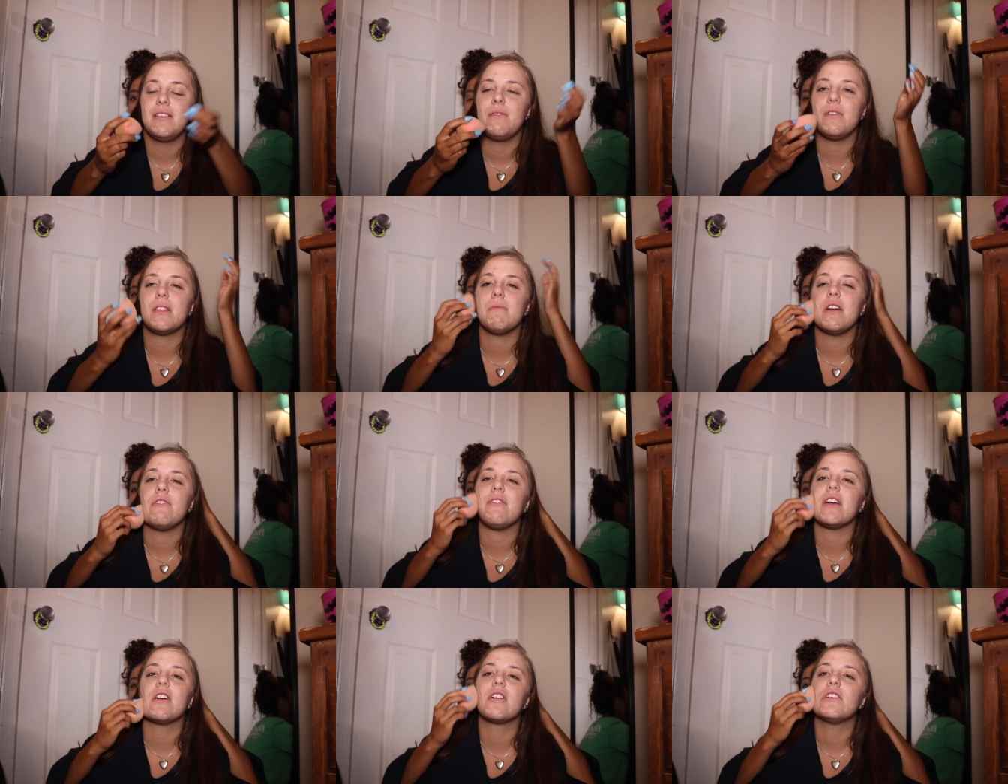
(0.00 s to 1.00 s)
with my
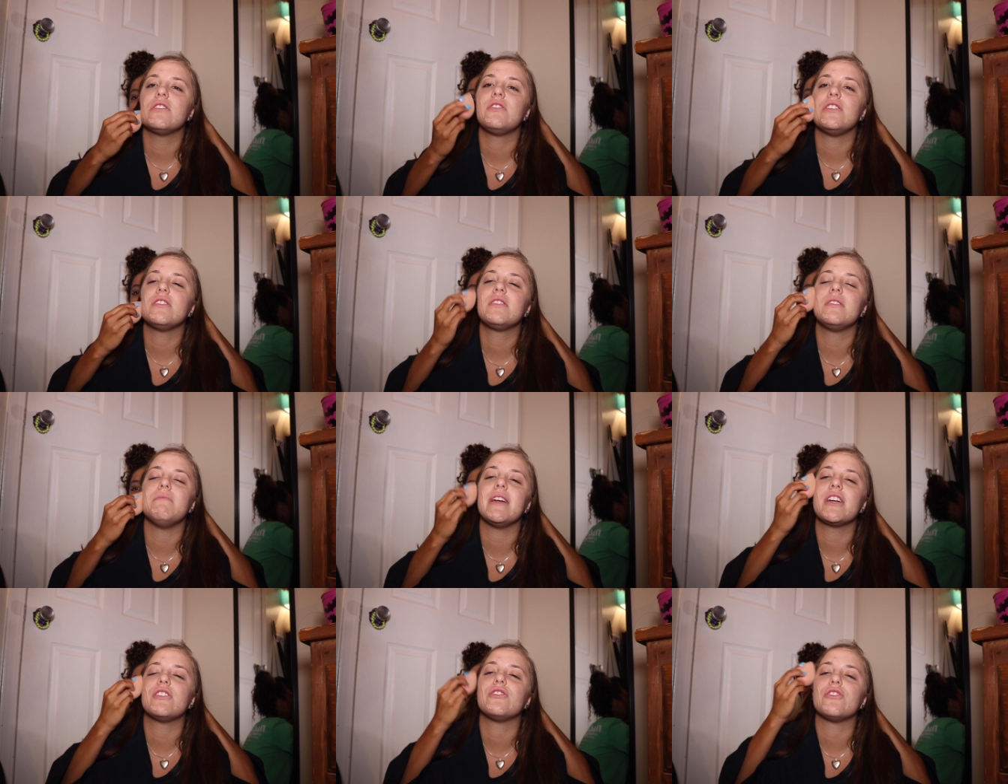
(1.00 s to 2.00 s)
fingers just to
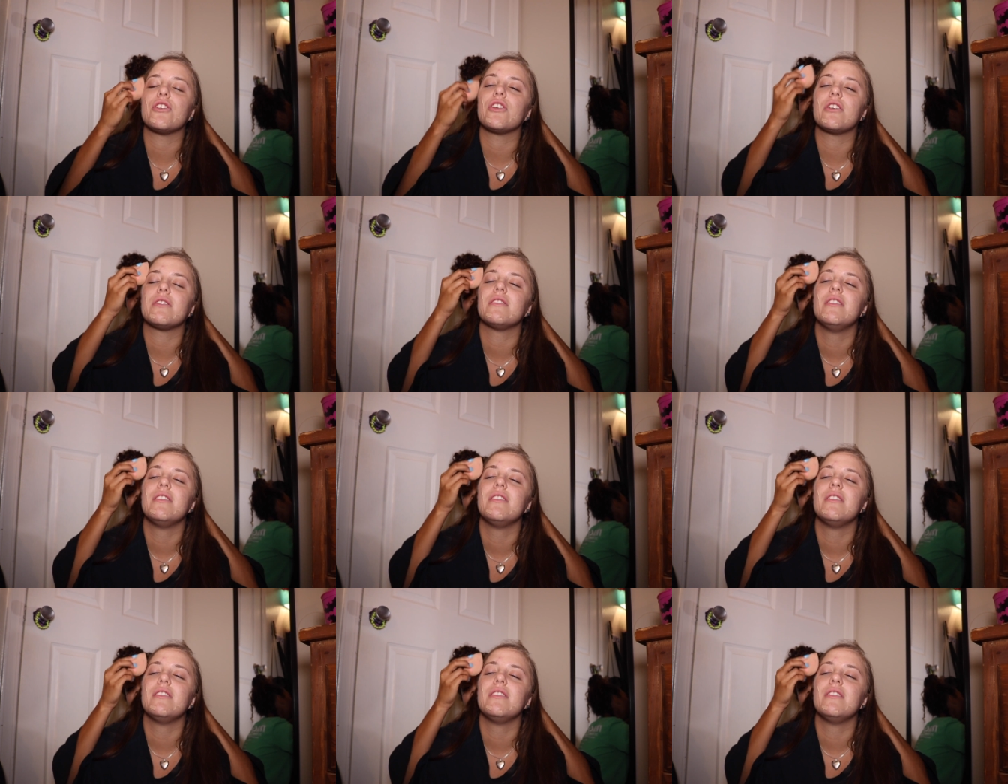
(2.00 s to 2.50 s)
make sure.